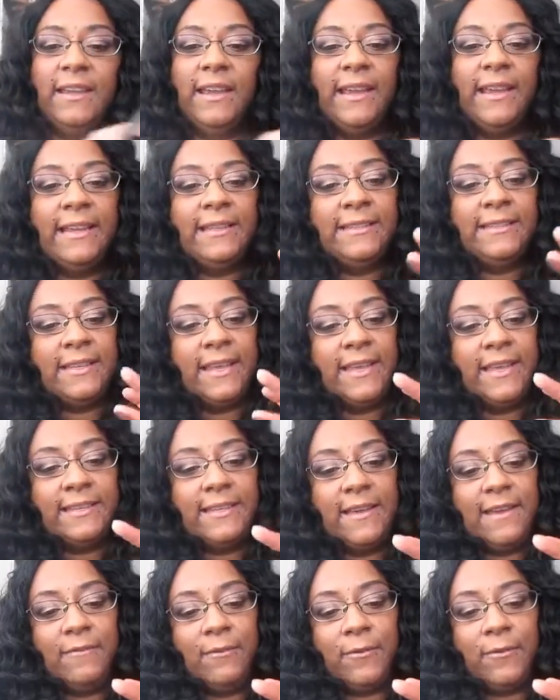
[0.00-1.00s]
It does
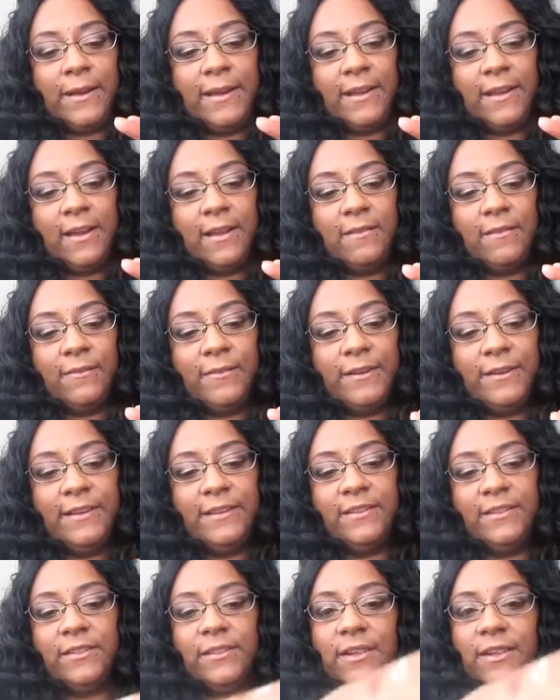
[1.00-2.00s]
have great
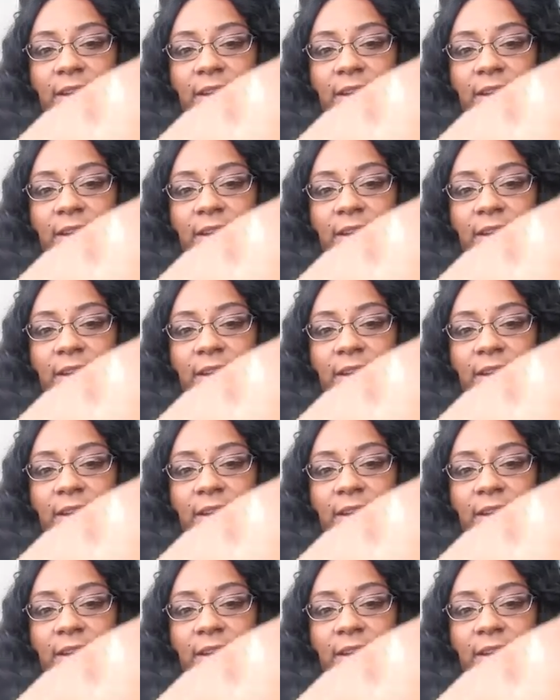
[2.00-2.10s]
coverage.